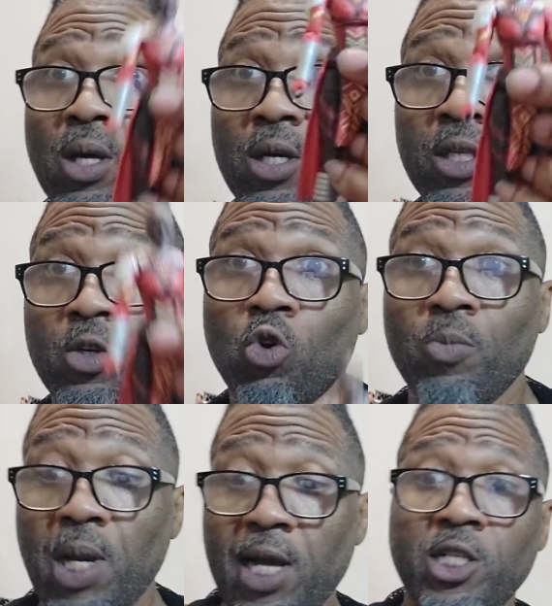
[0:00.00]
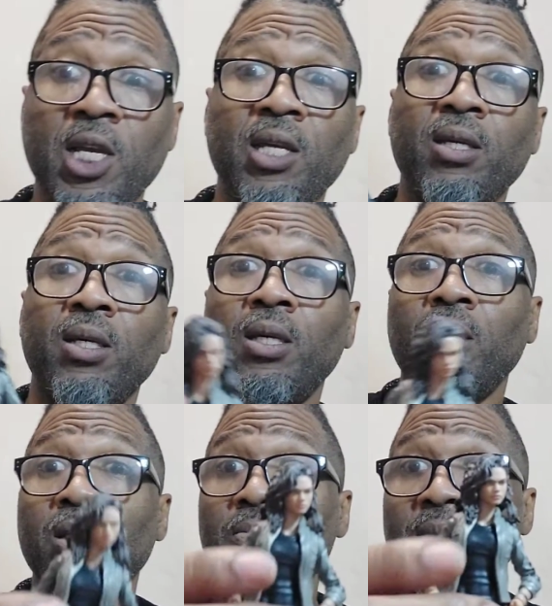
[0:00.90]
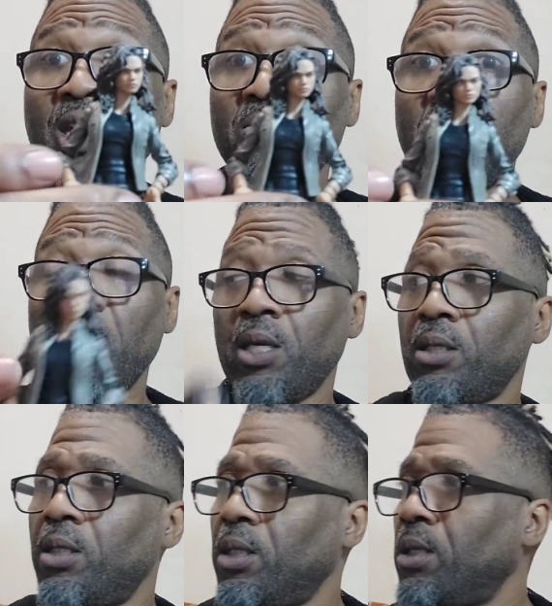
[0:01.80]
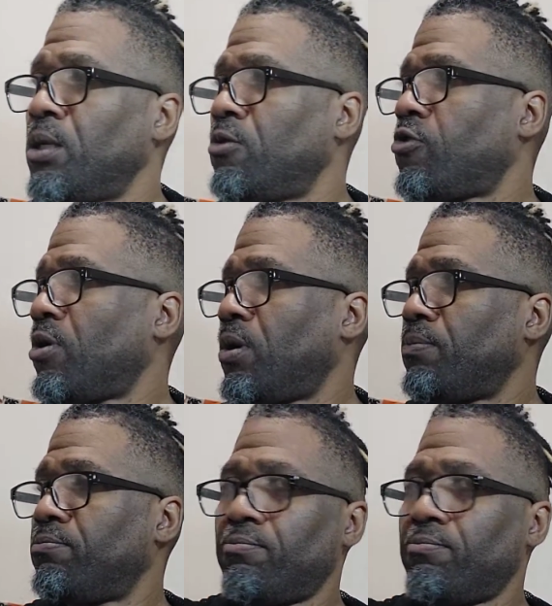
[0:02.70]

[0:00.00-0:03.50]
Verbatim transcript: Another Dora Milaje, MJ from